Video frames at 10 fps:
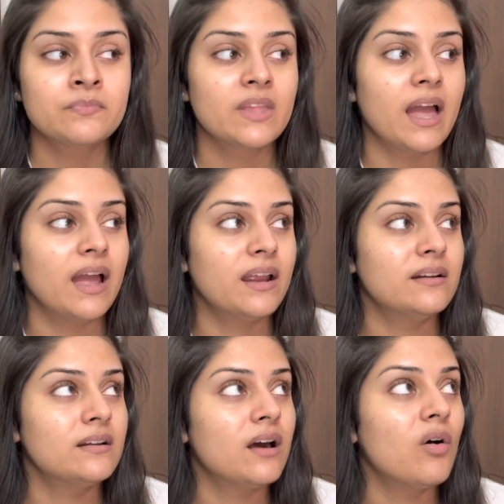
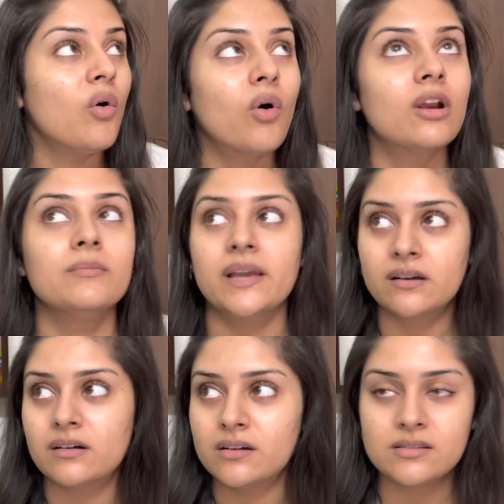and all my
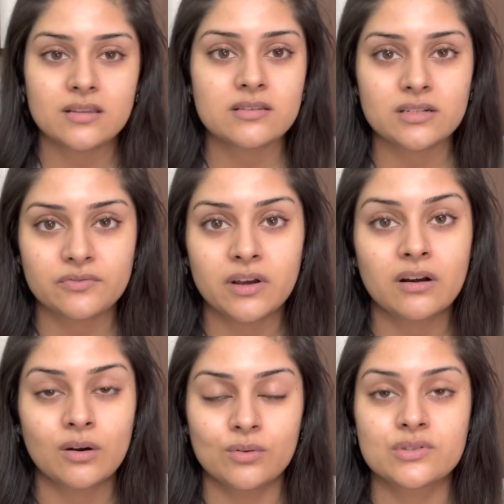curtains and stuff are
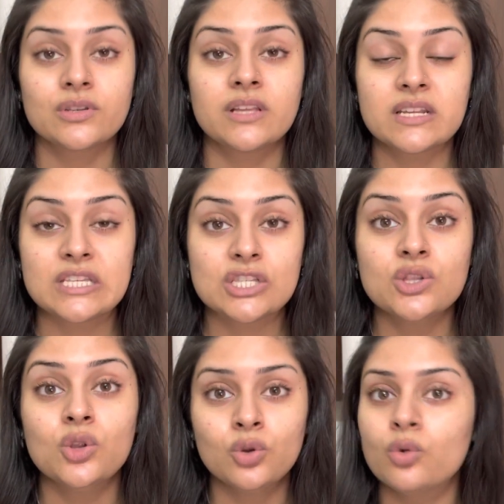closed, so there is
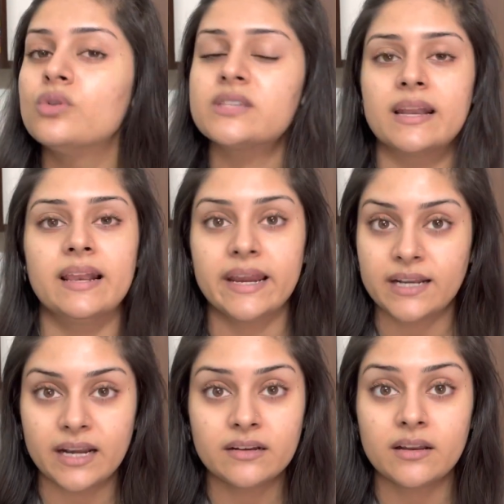no sunlight
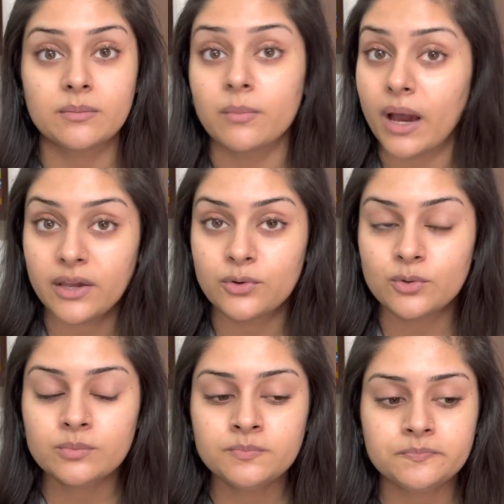entering my
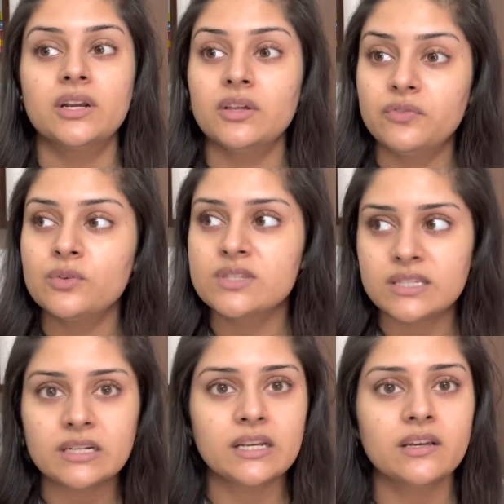room. But if you
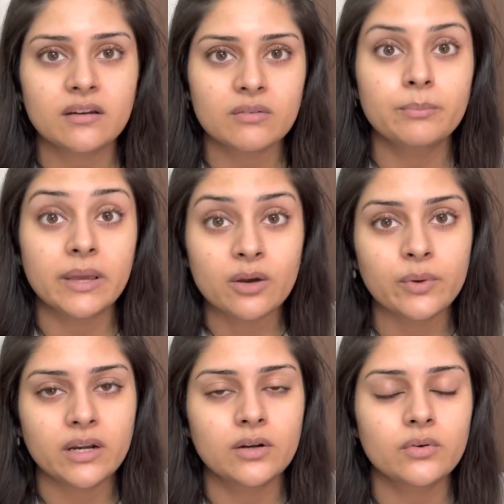sit near big
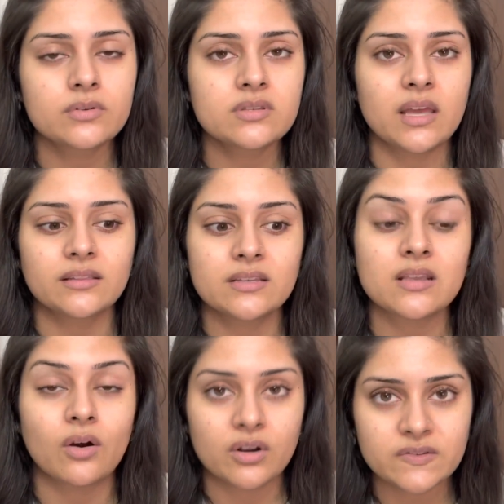windows and there's a
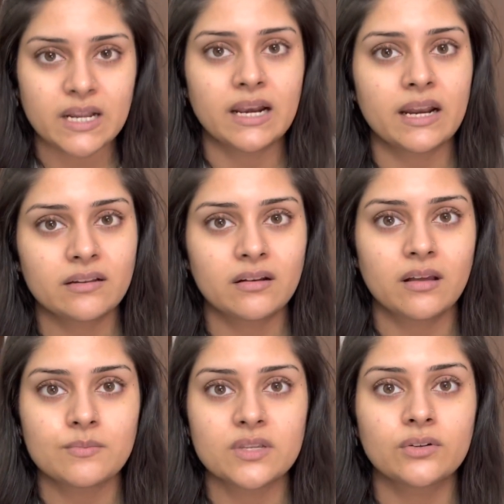lot of sunlight that
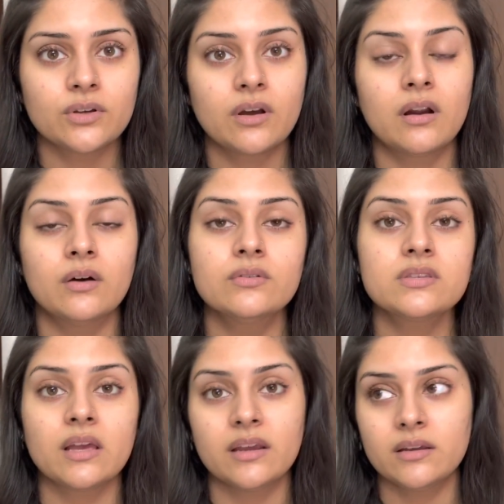comes into your house,
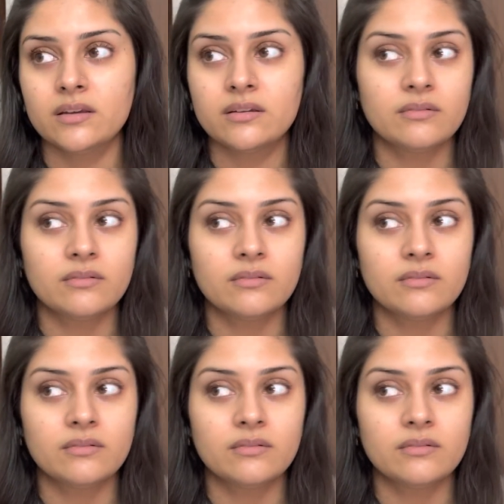I